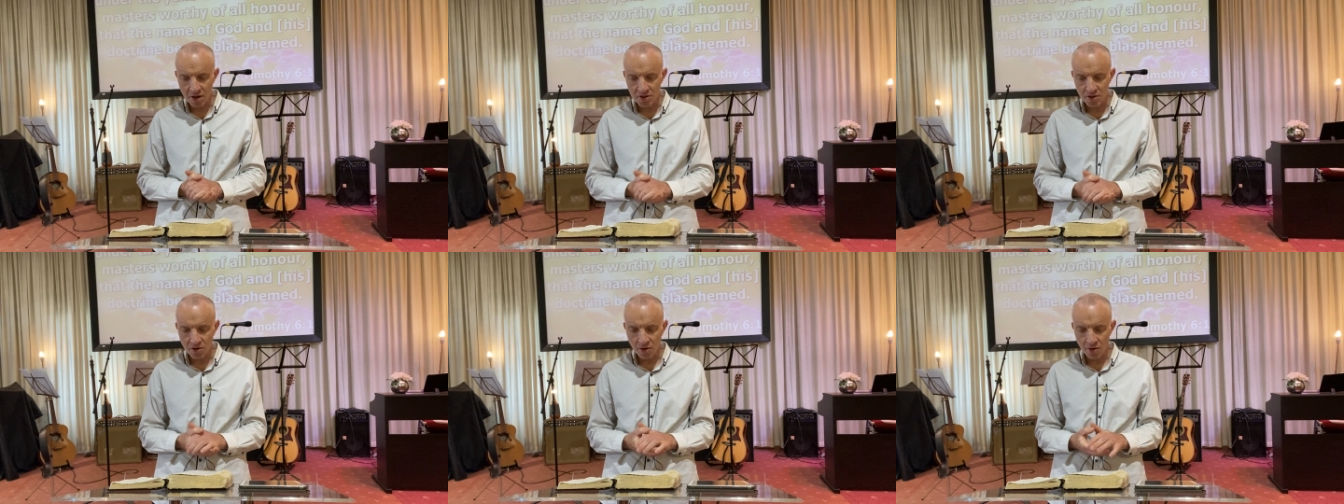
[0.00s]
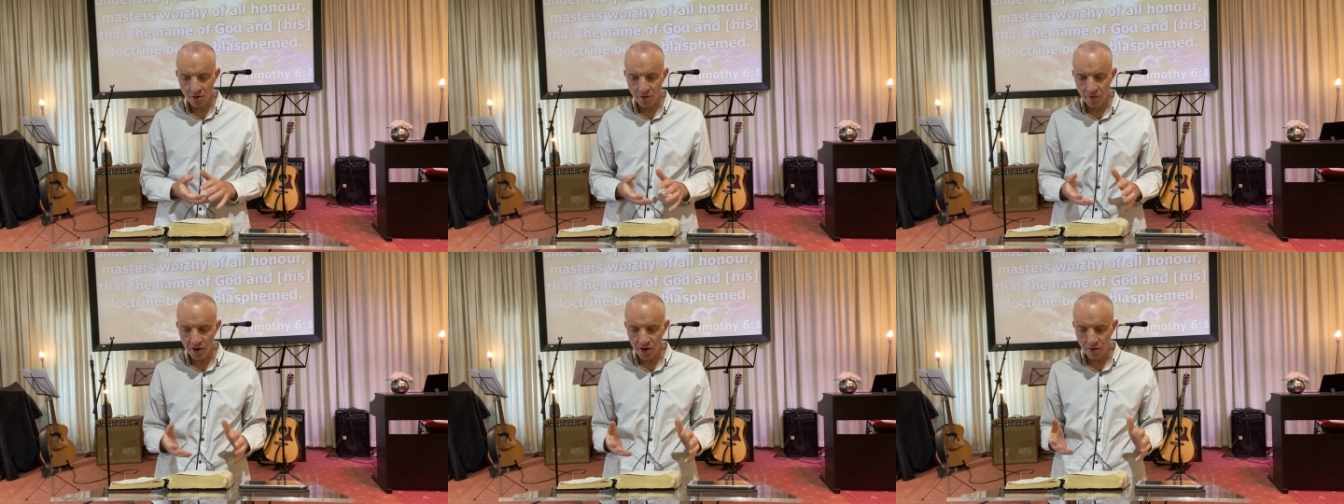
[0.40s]
as are under
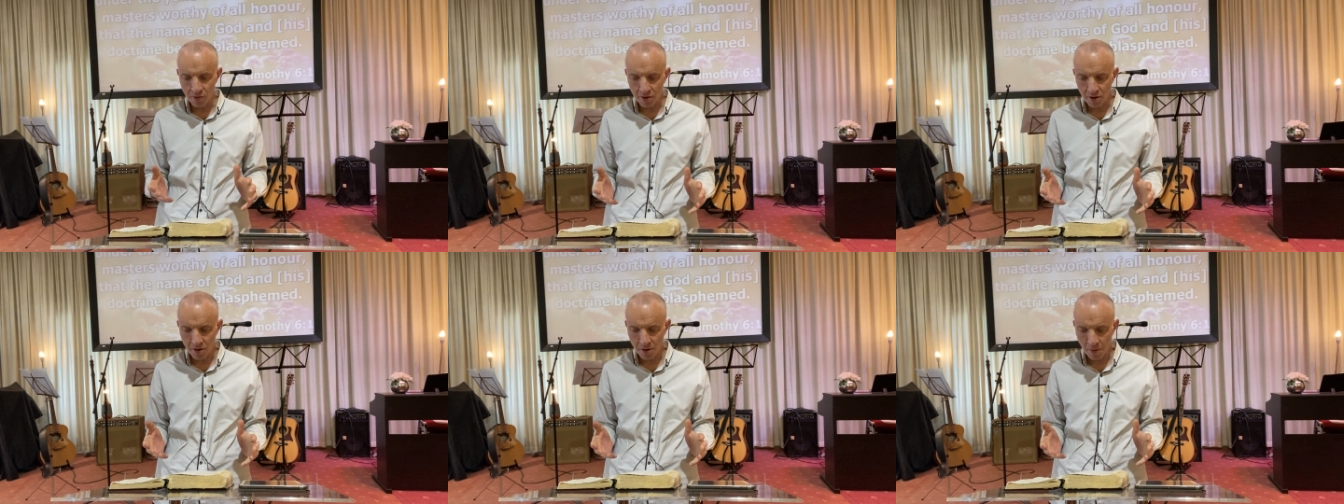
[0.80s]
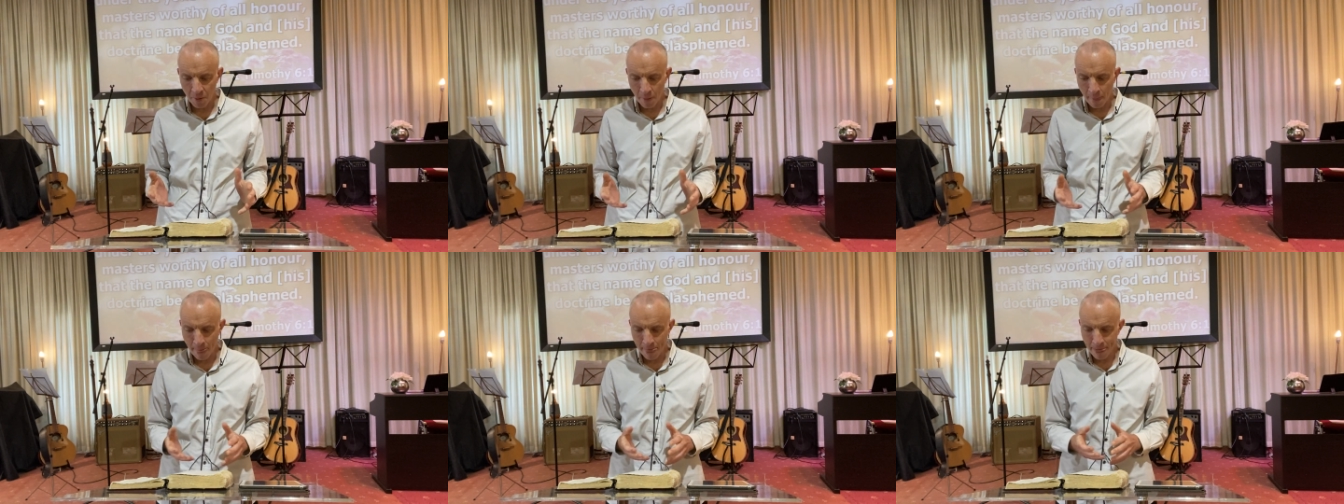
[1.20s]
the yoke
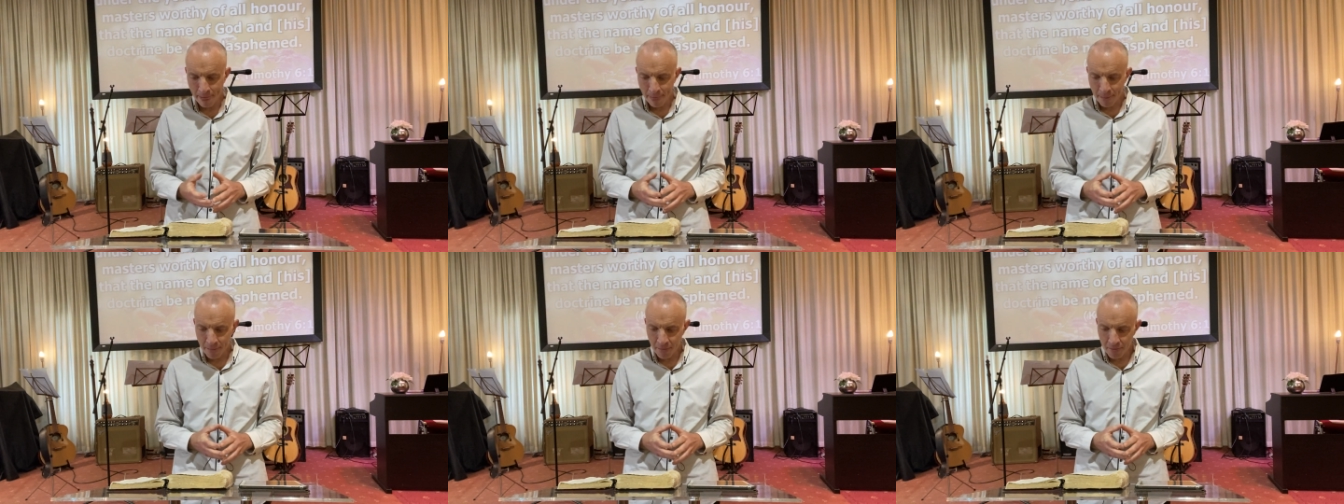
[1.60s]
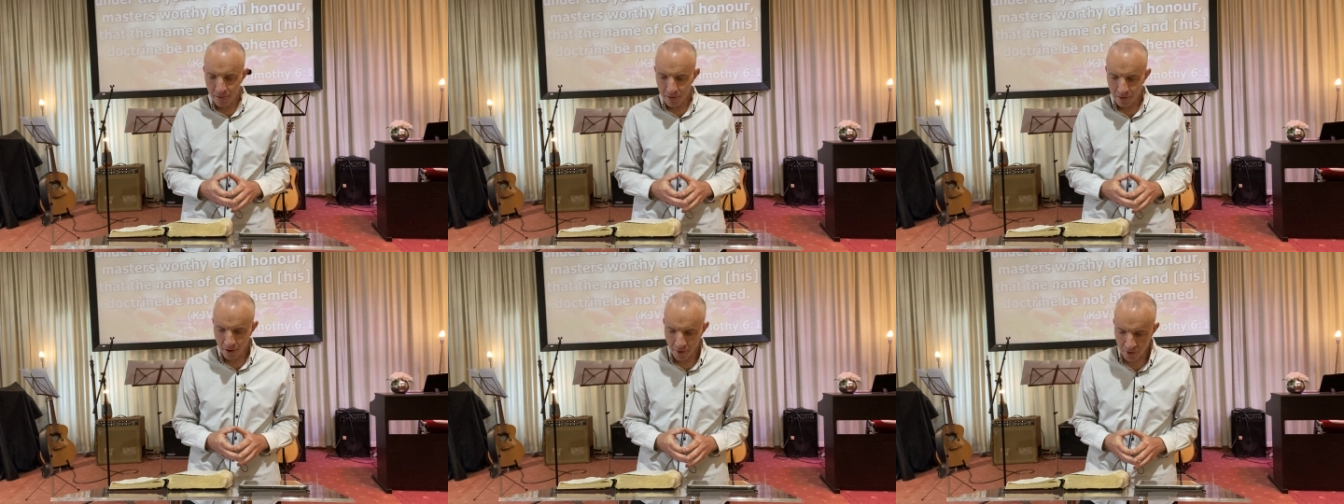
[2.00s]

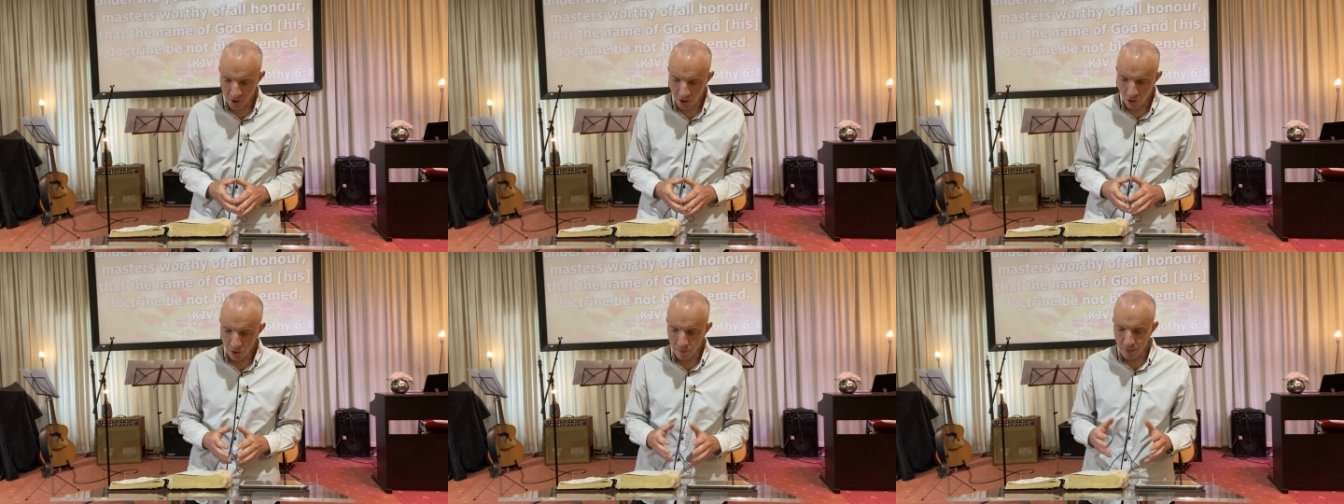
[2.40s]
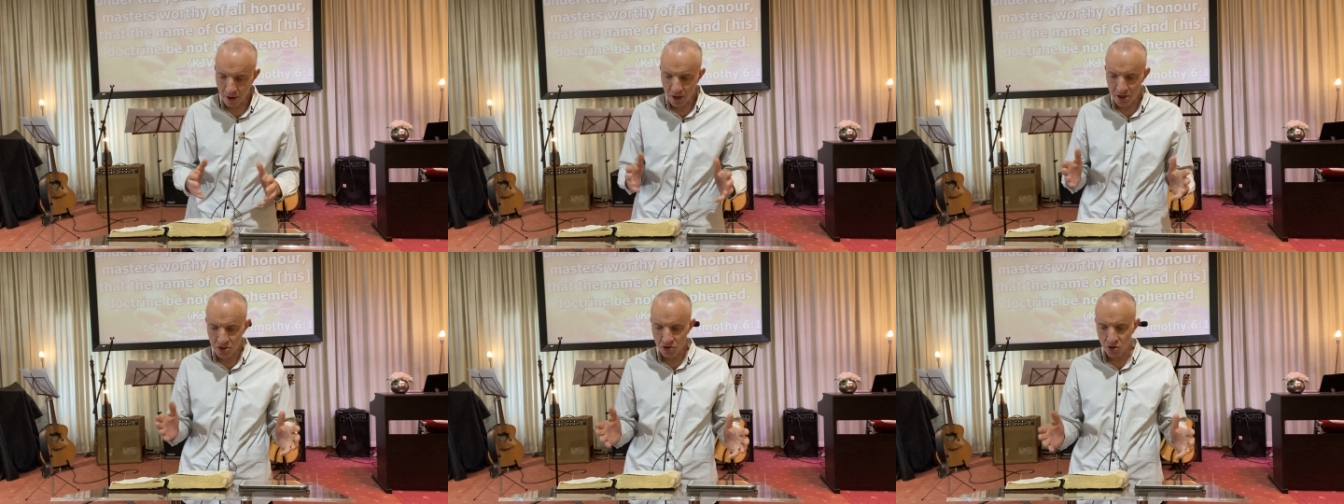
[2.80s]
count their own
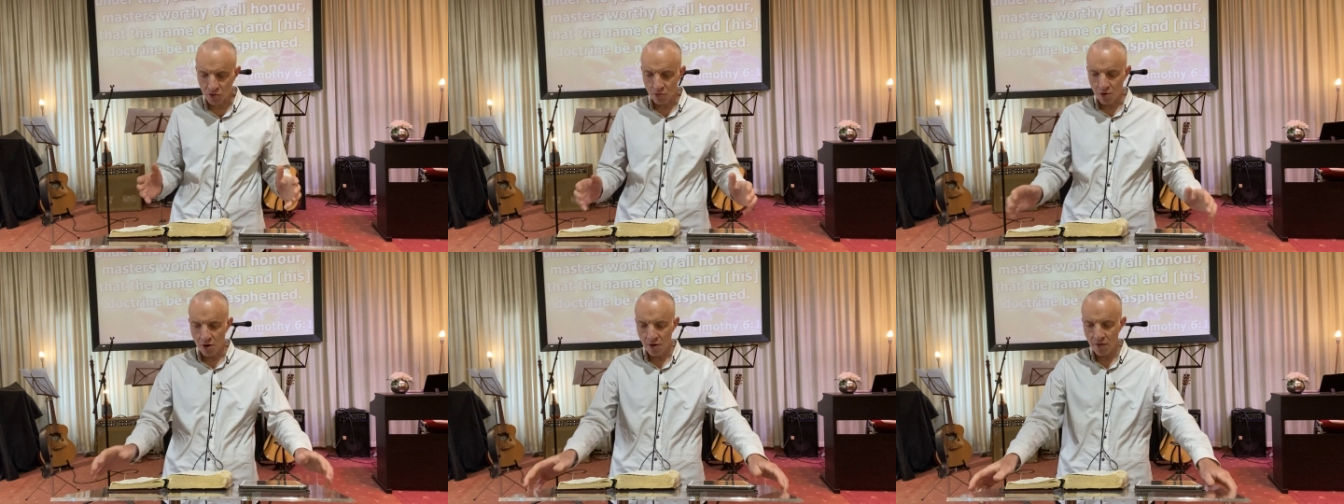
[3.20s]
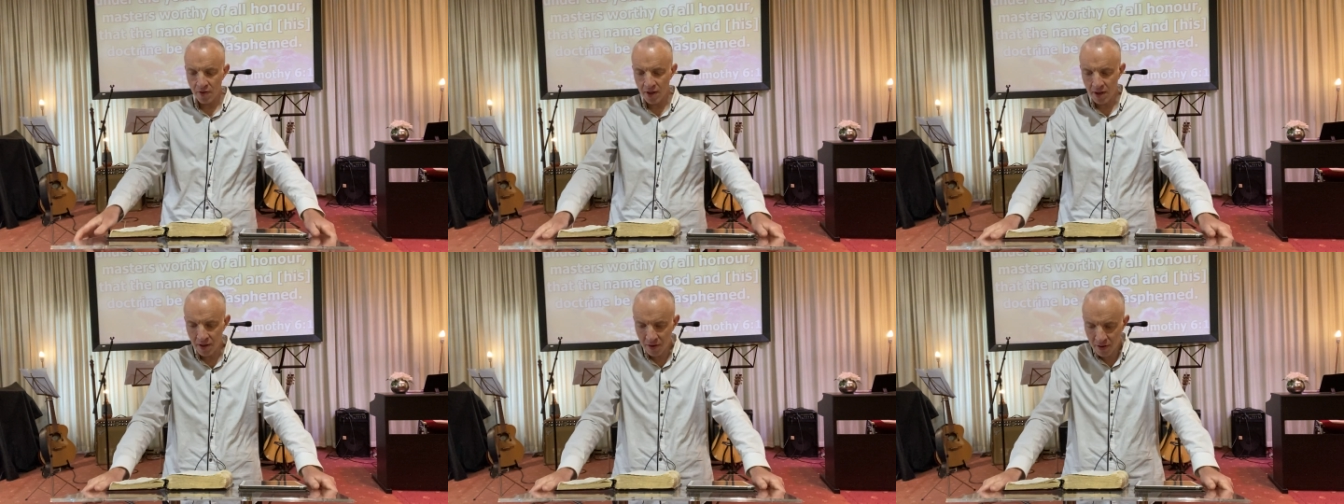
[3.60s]
masters
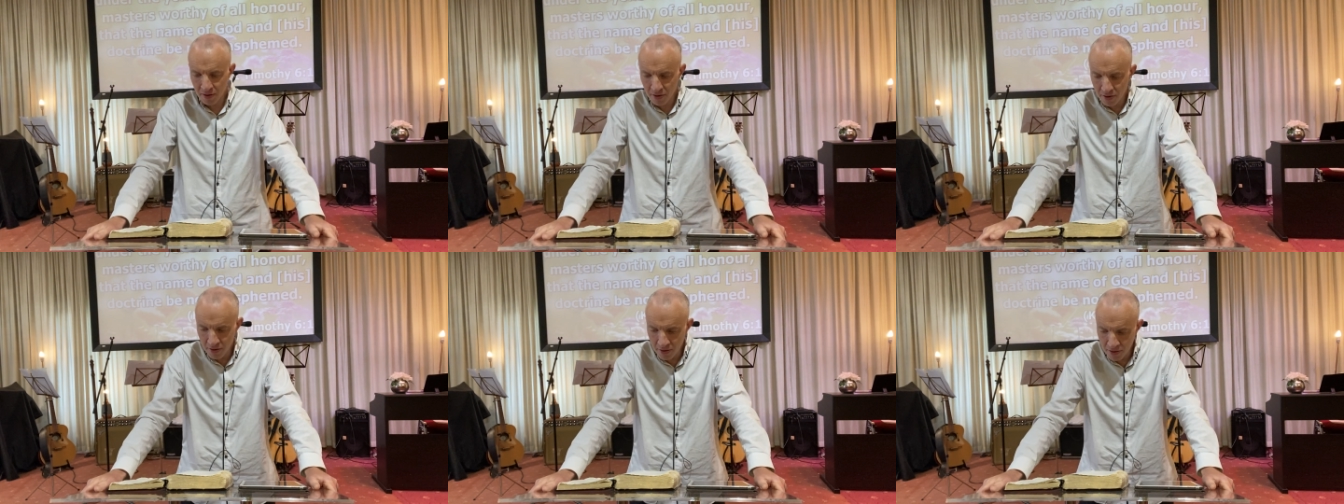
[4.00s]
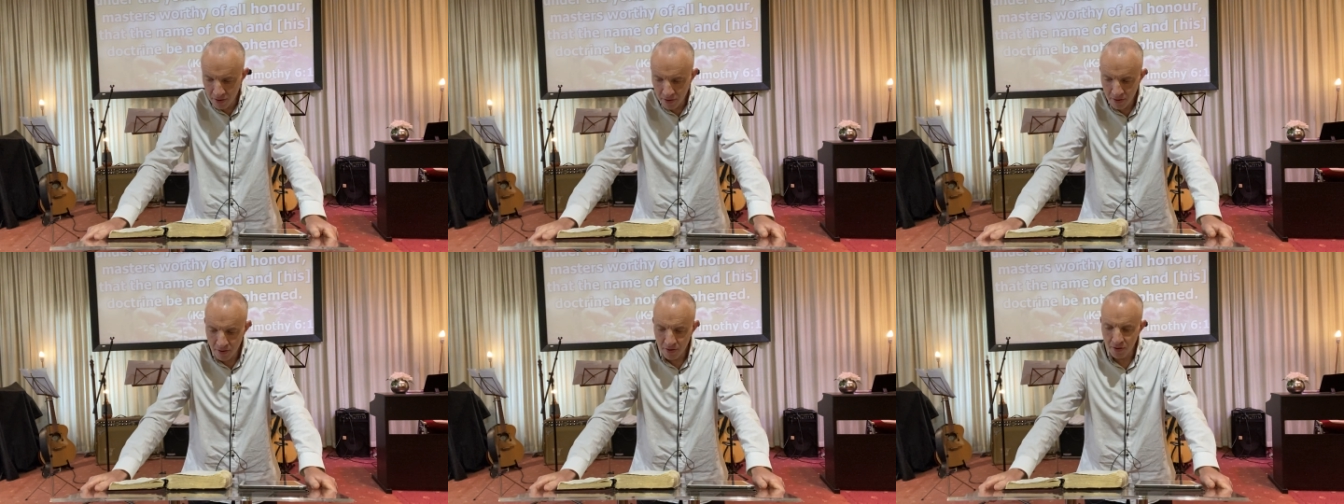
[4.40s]
worthy
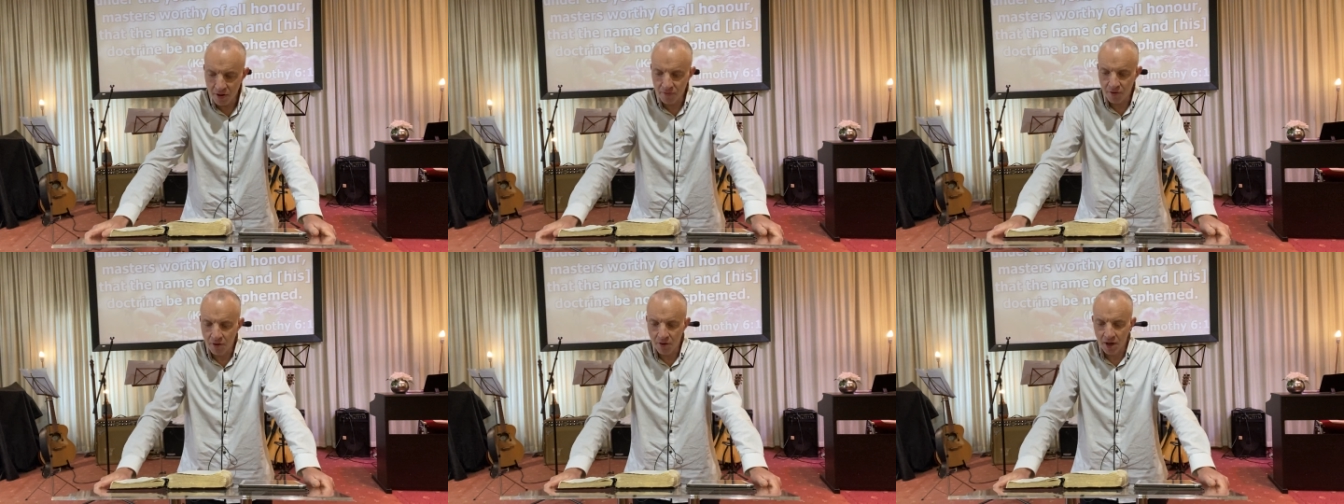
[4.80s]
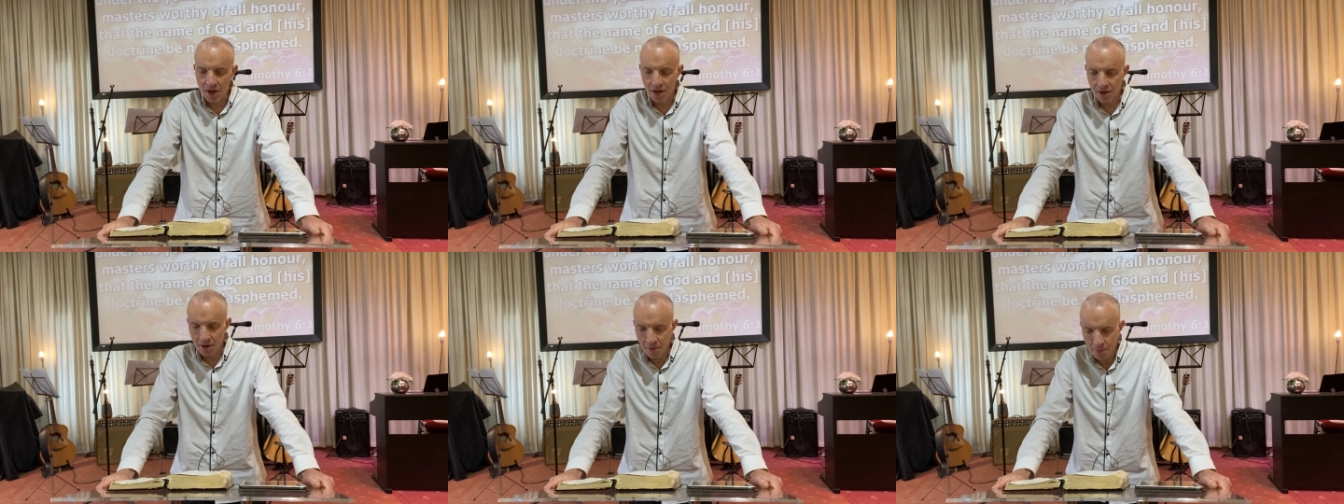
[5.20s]
of all
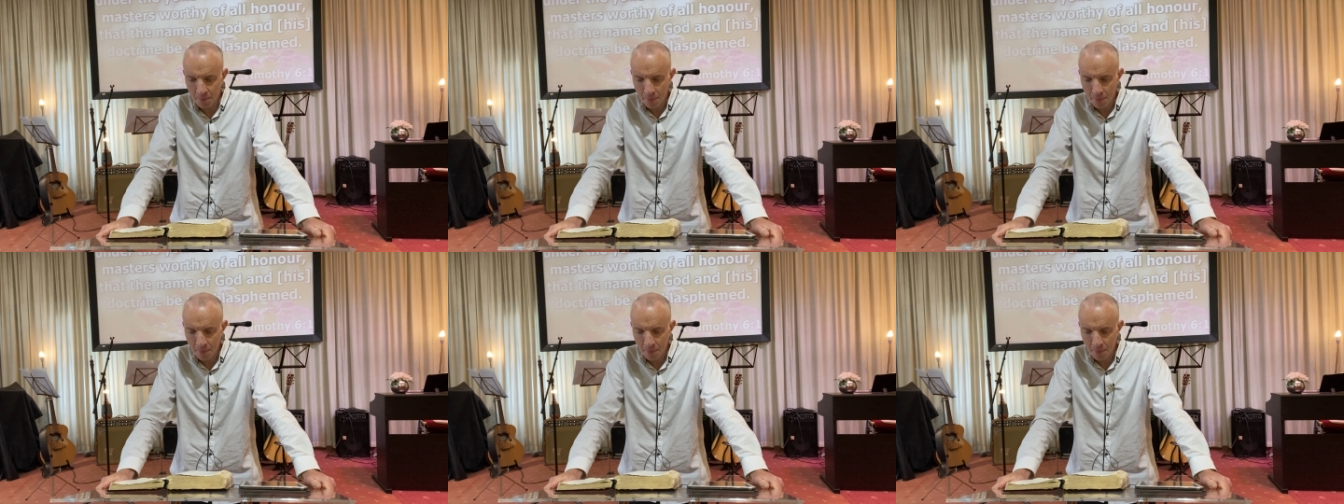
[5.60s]
honour.